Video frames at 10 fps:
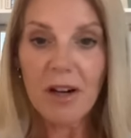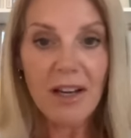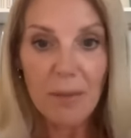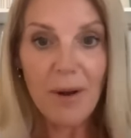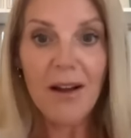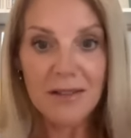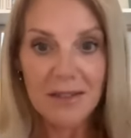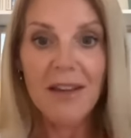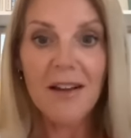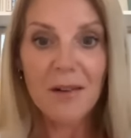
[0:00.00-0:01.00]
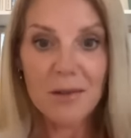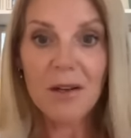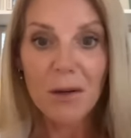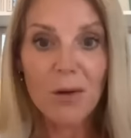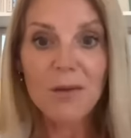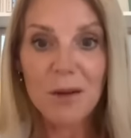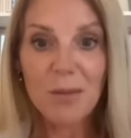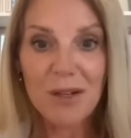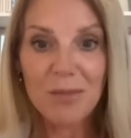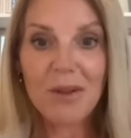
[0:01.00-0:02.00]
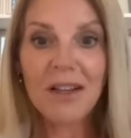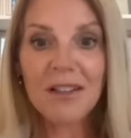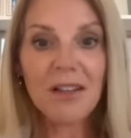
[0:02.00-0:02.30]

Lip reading: I kept passing out because I'd lost so much blood.